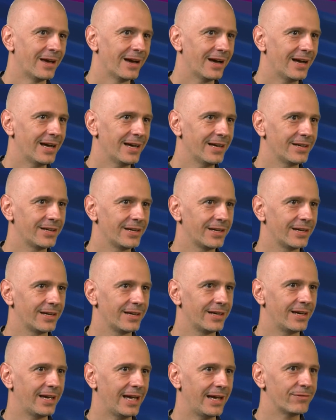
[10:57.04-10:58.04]
I
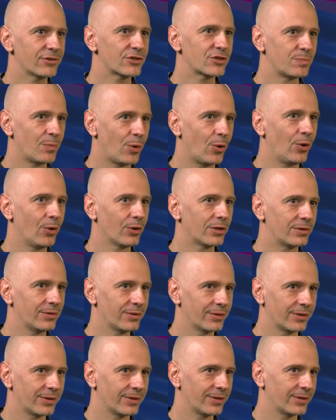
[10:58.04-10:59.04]
have a small
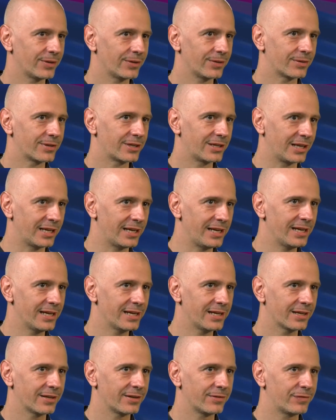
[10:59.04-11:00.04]
clinic and